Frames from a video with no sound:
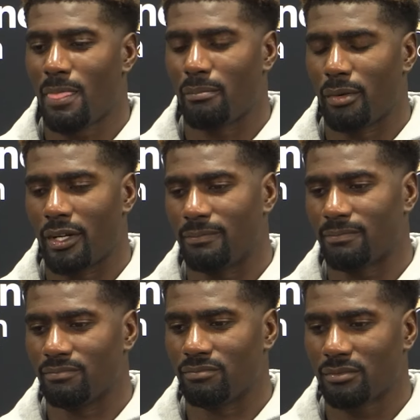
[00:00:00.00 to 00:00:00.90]
But
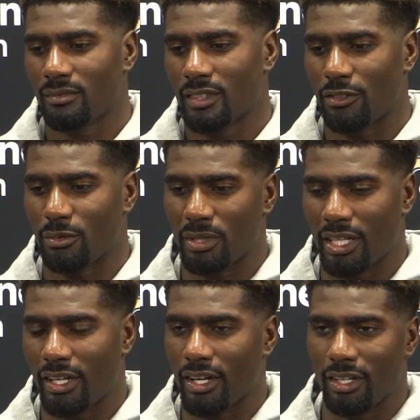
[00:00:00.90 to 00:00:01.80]
if we'd be
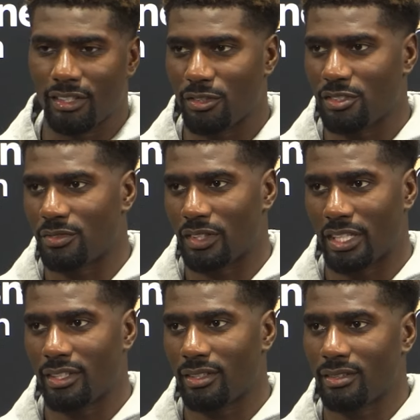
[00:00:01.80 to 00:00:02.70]
like, all right, you know, just
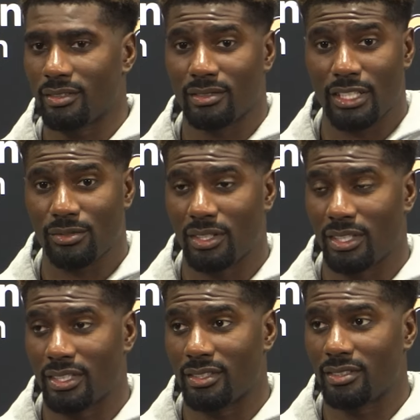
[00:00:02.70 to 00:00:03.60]
forget it. That's what it
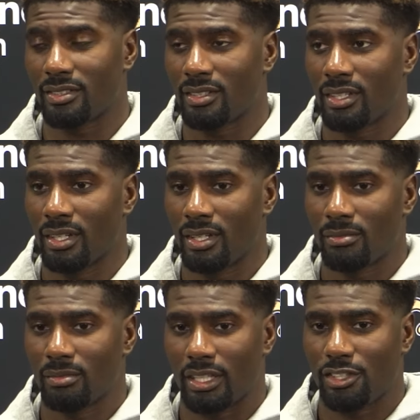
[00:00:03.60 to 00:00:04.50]
is.
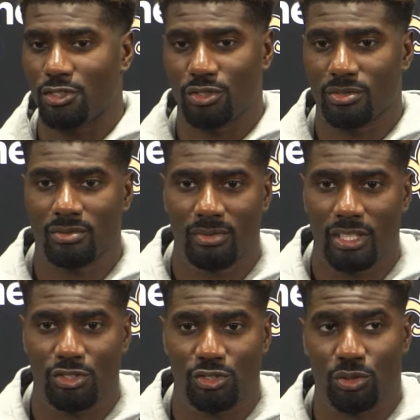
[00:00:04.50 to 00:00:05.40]
Like, let's just
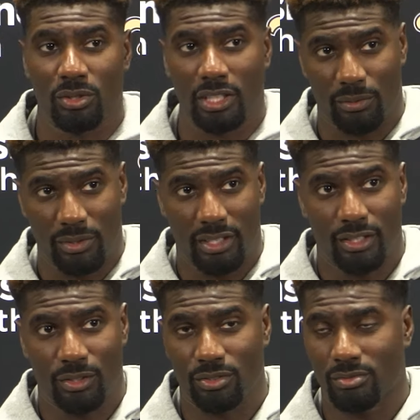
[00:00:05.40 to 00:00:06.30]
score like we did
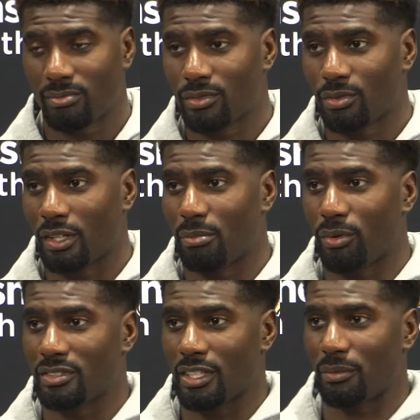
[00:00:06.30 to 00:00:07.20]
those 20
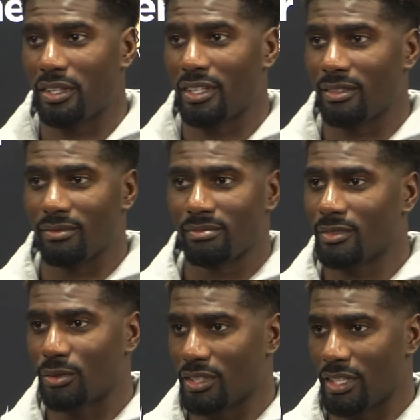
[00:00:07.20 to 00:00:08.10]
points that we did, and
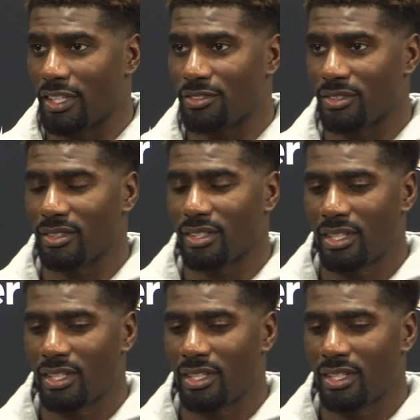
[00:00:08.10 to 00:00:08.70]
it was unanswered.